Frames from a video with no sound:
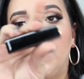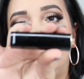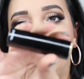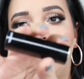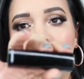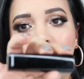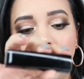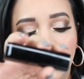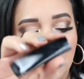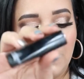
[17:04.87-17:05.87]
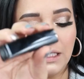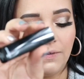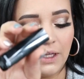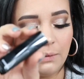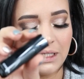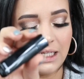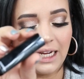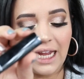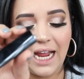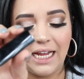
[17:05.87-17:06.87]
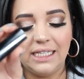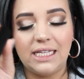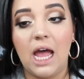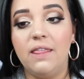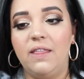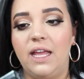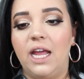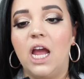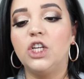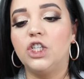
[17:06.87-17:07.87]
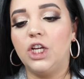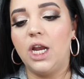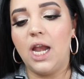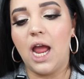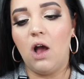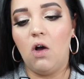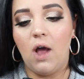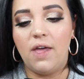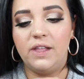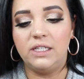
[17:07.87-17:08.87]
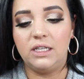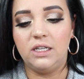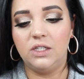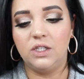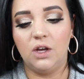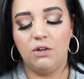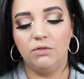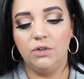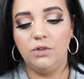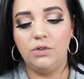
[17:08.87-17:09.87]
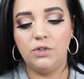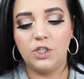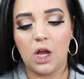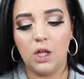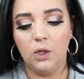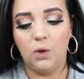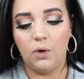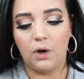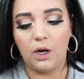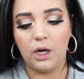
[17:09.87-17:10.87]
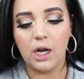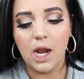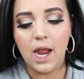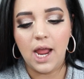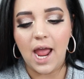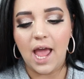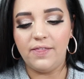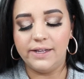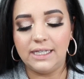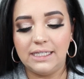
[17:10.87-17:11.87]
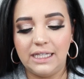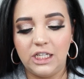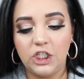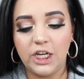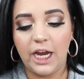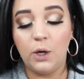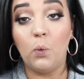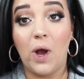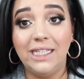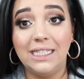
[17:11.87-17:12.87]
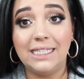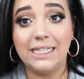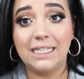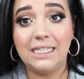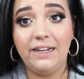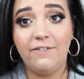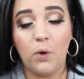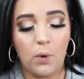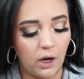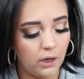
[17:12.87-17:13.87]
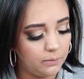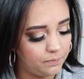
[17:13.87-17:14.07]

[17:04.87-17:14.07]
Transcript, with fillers: So my most expensive lipstick is the Chanel, and this is the Rouge Allure, and this is in the shade 164,